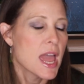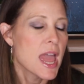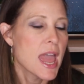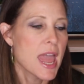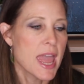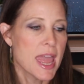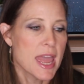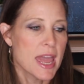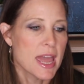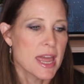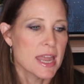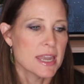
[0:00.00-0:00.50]

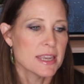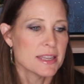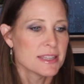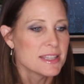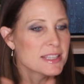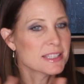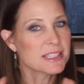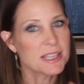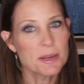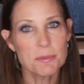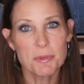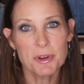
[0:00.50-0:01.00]
And
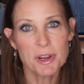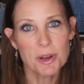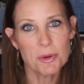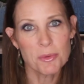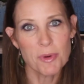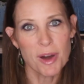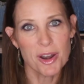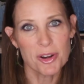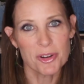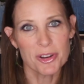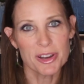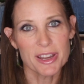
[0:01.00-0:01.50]
this time when I
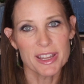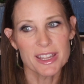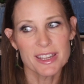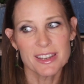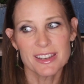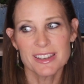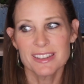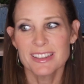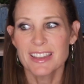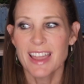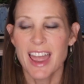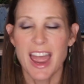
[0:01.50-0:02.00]
water
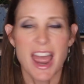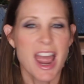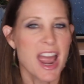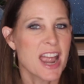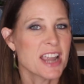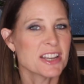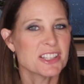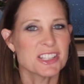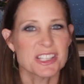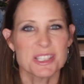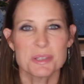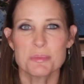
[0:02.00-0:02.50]
it,
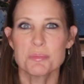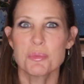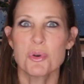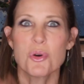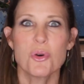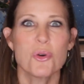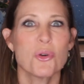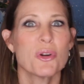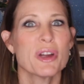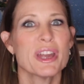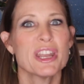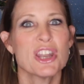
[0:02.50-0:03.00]
I just
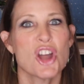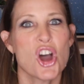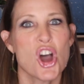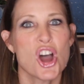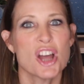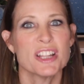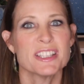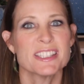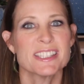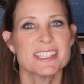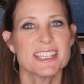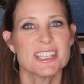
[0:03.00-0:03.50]
pour it
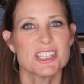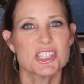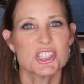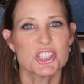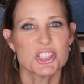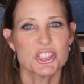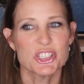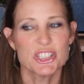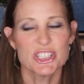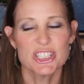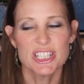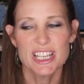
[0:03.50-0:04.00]
on,
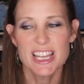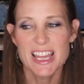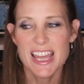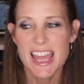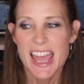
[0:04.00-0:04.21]
sister.